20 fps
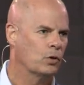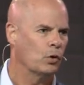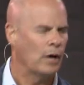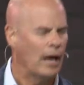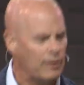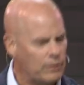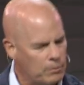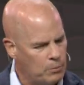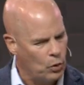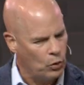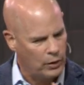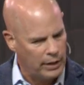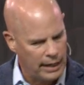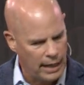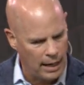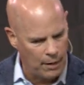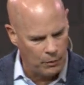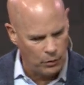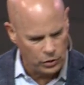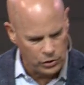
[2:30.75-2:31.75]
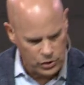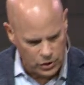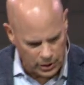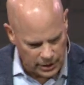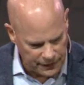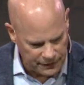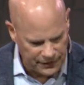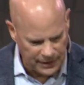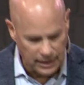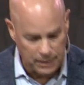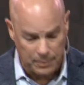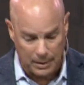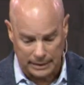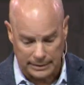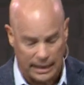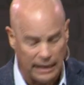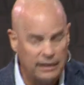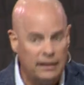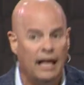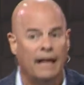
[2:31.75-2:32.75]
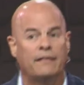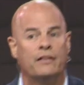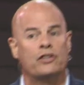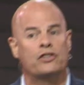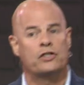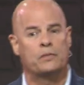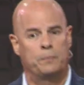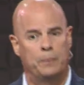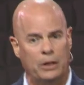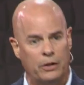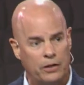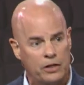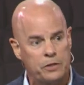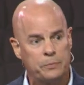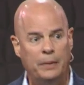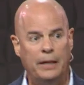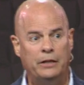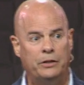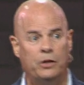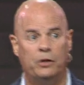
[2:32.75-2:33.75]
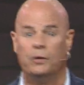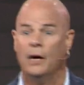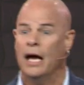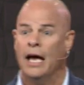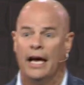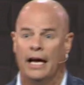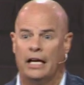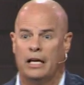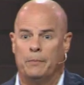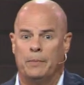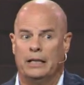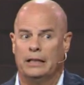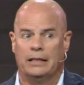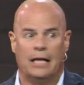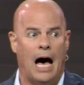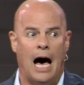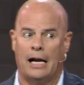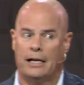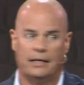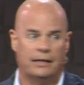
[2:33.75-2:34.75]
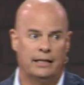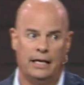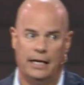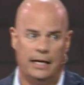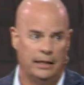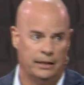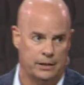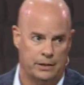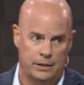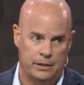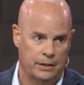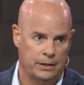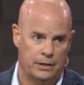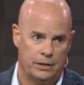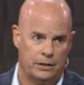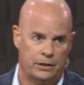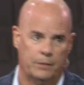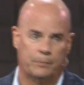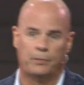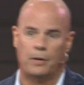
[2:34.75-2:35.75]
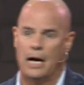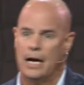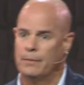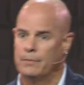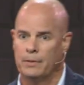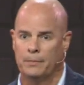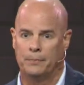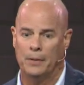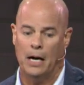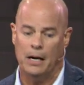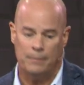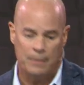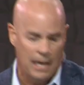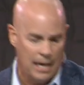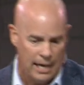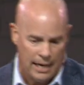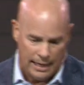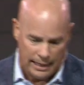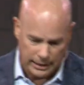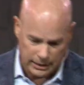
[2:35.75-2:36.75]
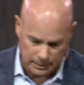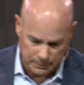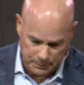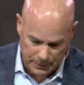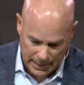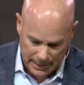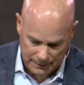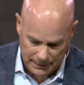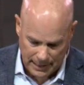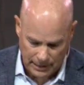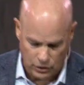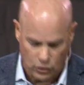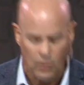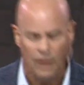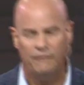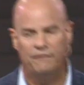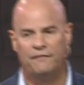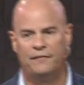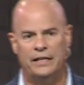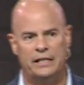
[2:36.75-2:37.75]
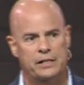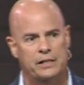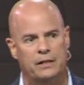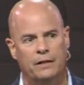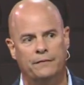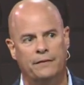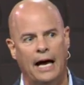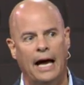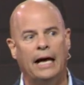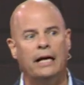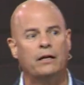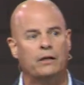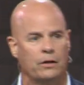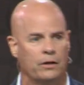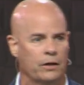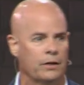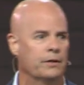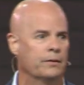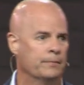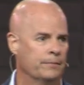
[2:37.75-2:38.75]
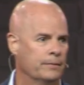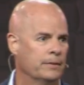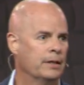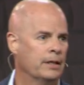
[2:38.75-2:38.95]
Throughout the morning, I want you to think about that. Let the Spirit speak to you. It could be a lot of things, just to prime the pump. It could be that you have fits of anger.